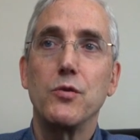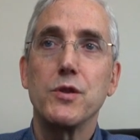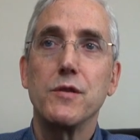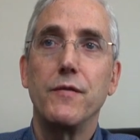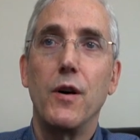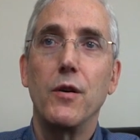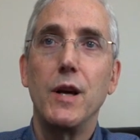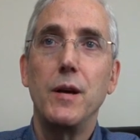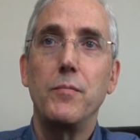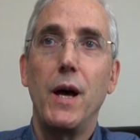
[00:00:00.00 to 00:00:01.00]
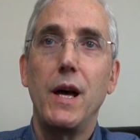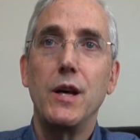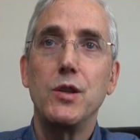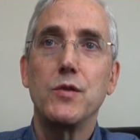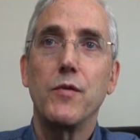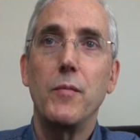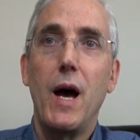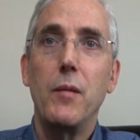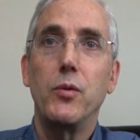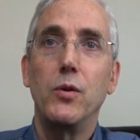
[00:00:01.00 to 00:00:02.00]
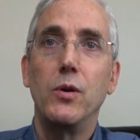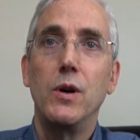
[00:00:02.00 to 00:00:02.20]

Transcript: Safari page from Apple,